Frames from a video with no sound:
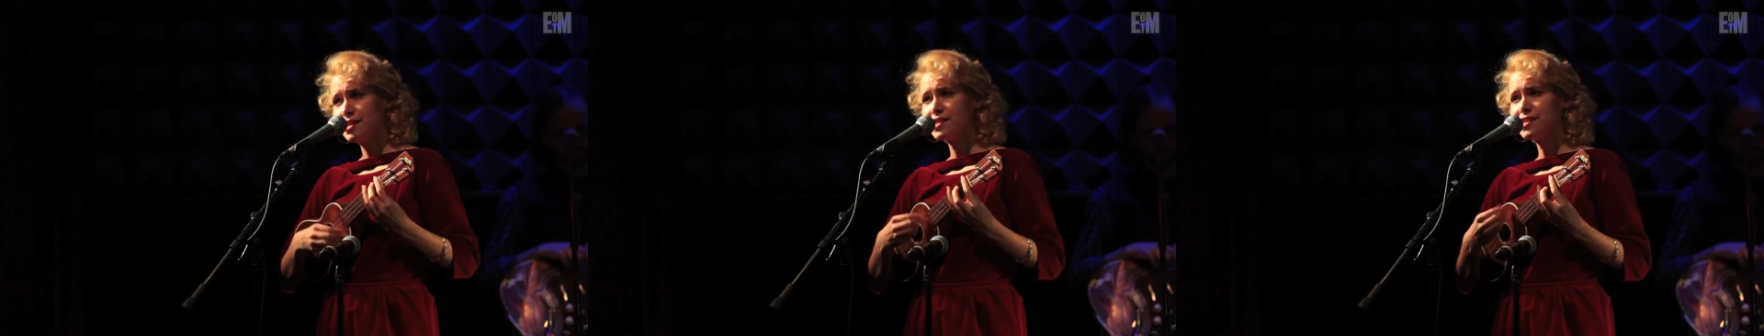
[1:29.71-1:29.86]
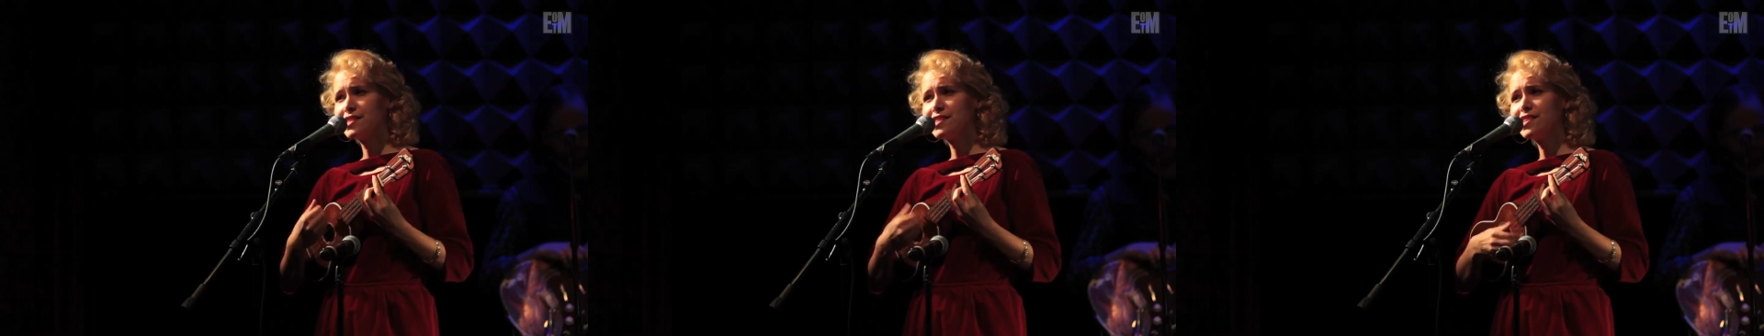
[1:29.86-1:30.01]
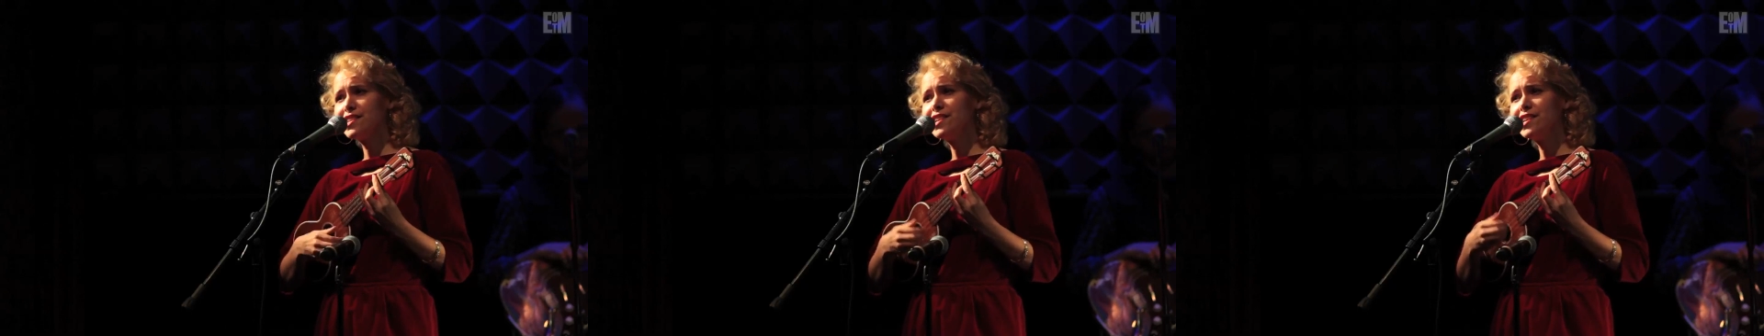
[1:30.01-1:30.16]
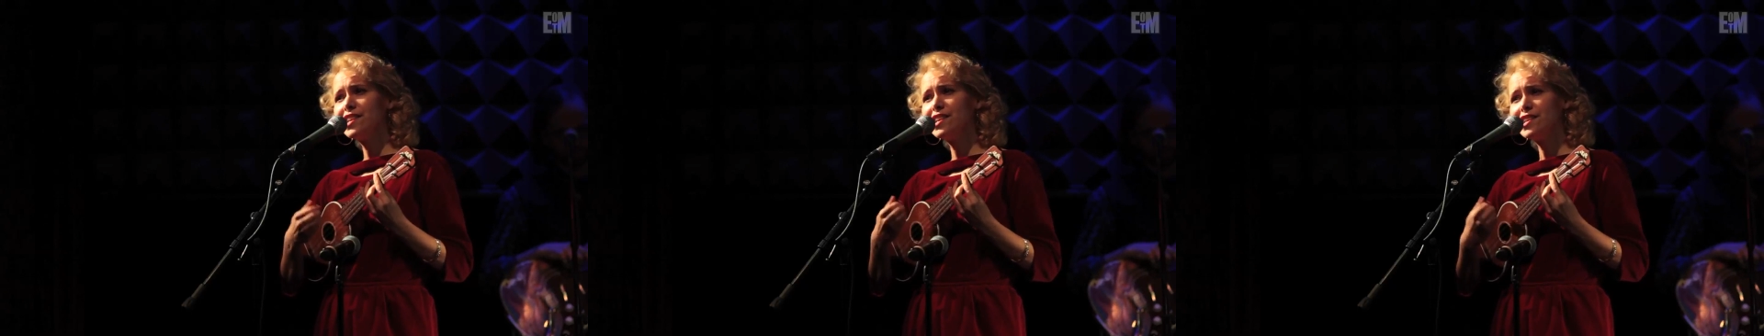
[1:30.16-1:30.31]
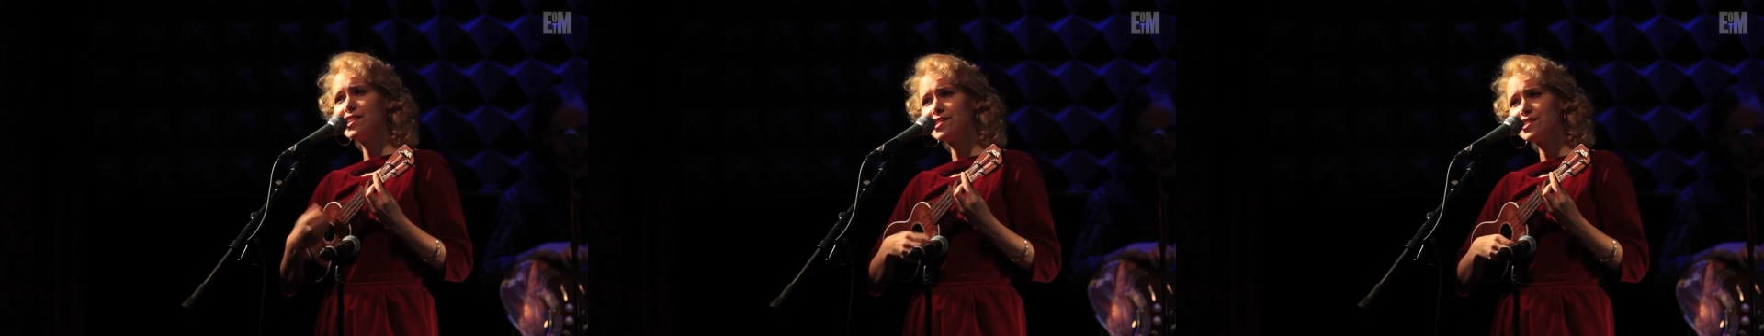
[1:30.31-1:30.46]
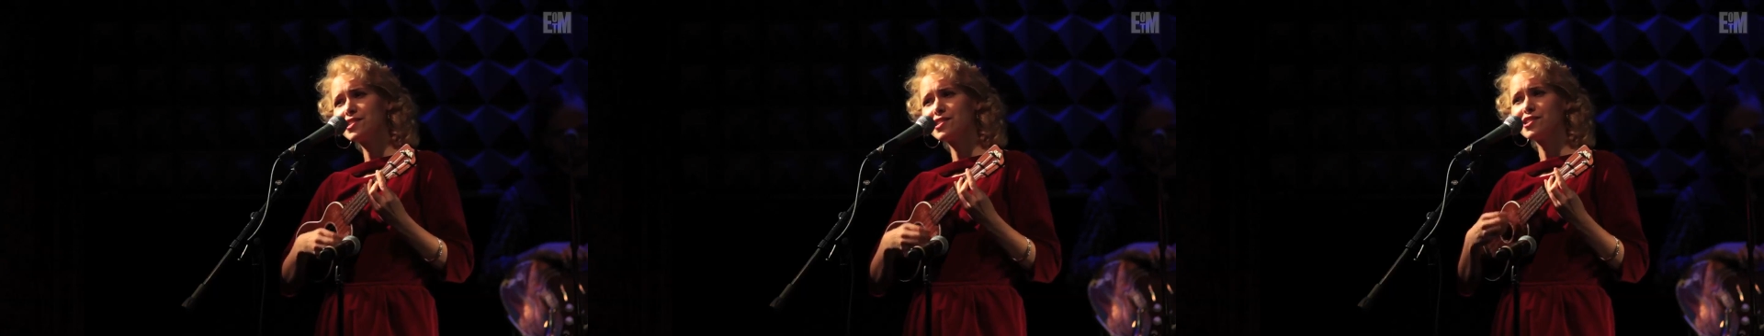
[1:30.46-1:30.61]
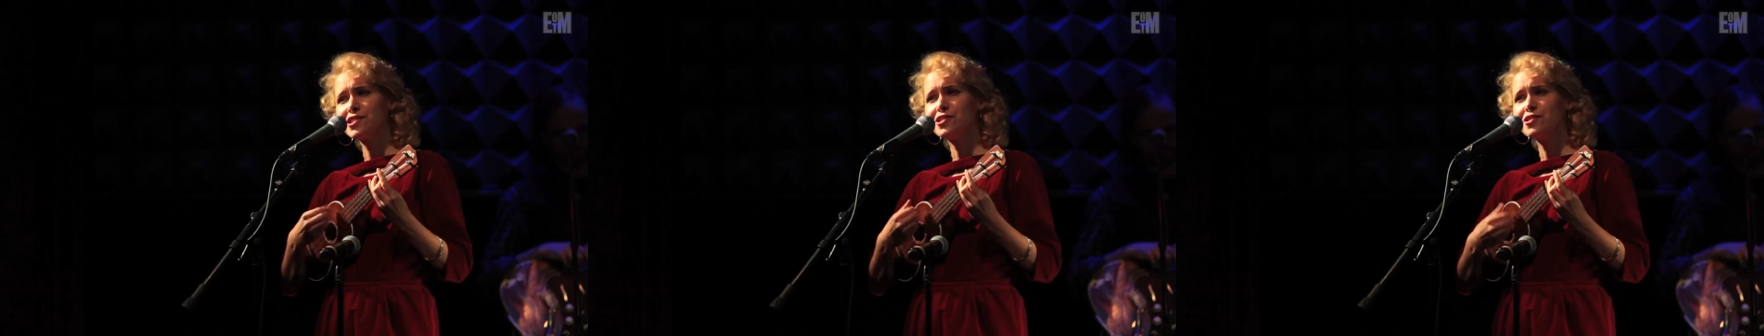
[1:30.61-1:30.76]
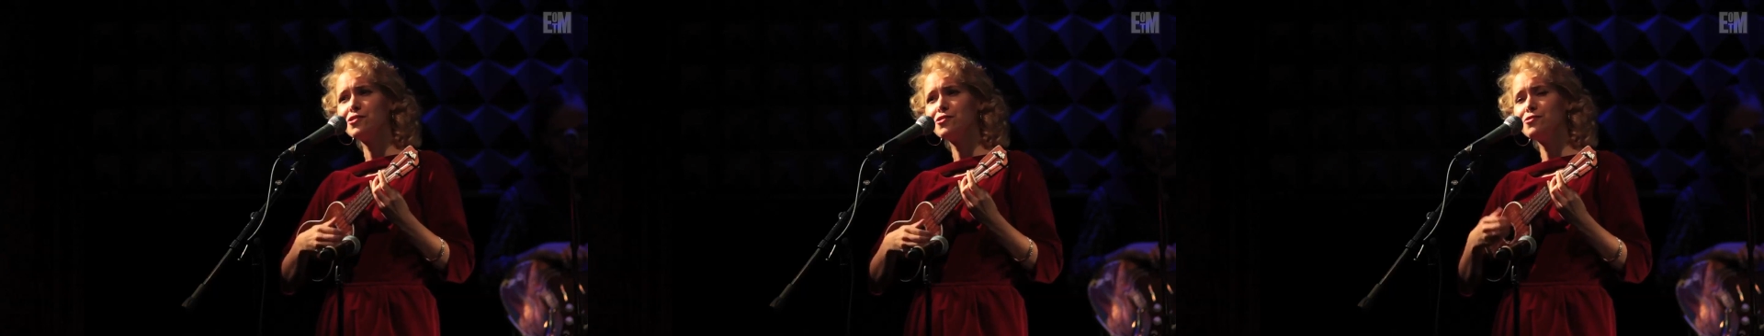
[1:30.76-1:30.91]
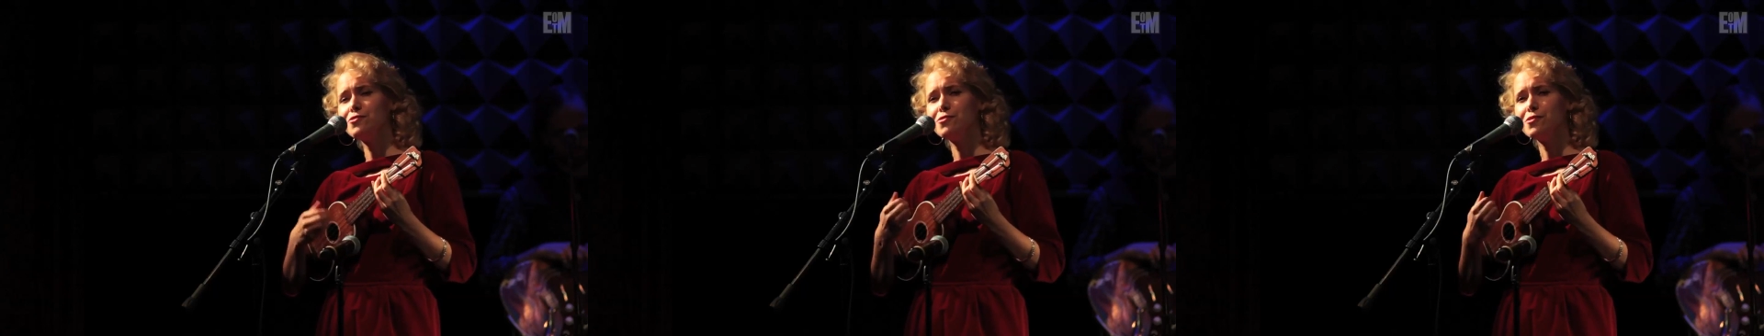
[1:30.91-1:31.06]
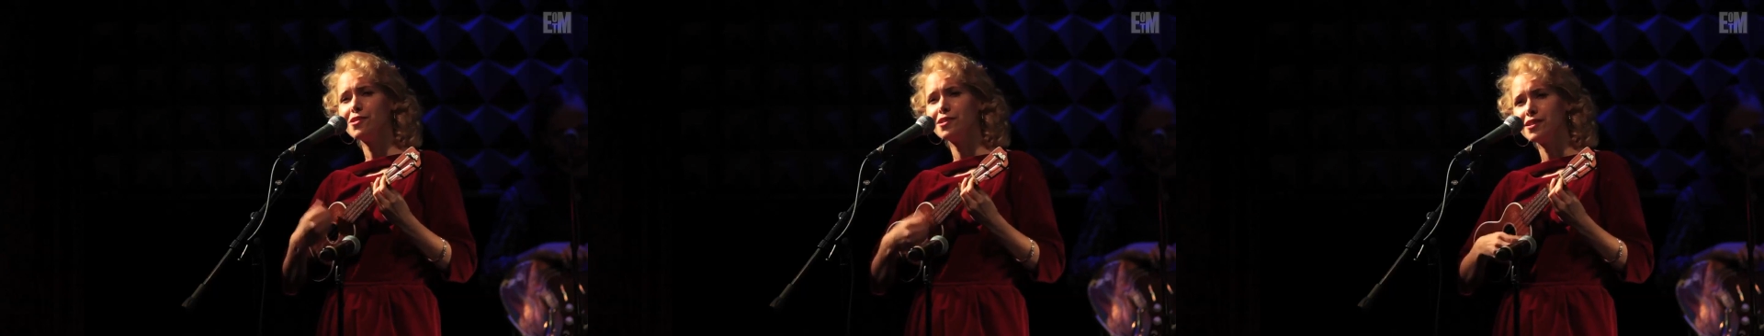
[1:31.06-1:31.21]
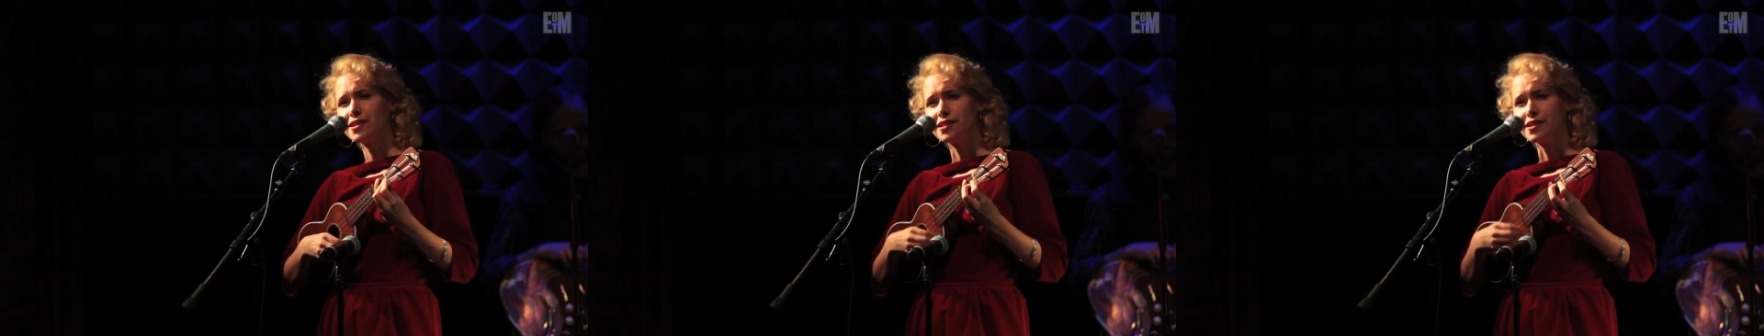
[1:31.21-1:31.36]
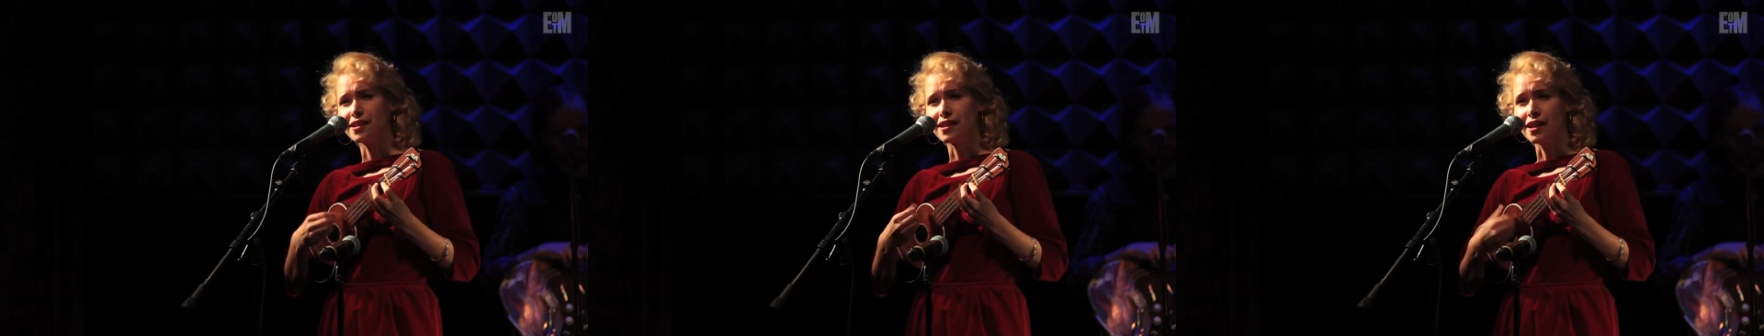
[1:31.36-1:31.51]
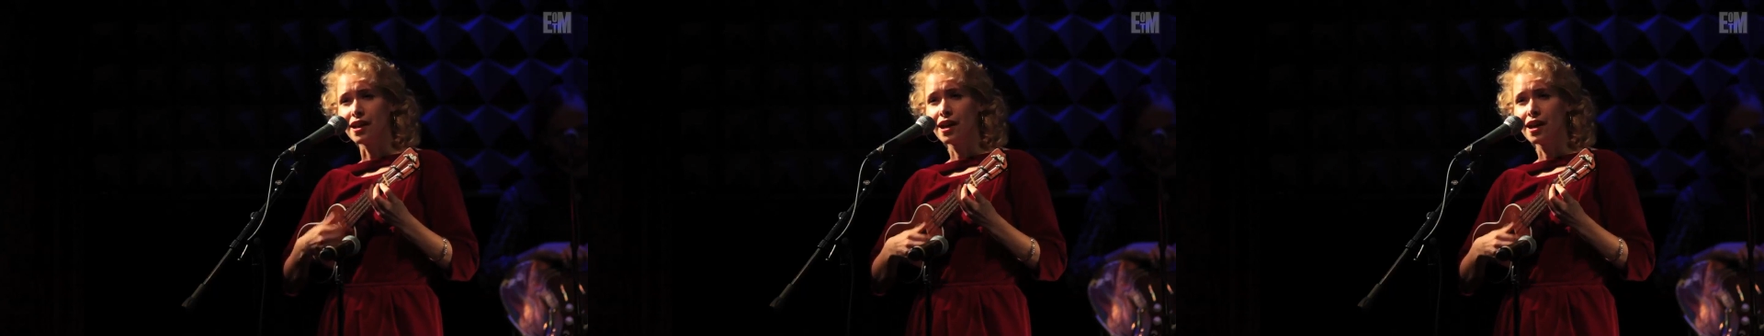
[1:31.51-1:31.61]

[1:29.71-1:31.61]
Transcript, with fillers: Sing us a new one.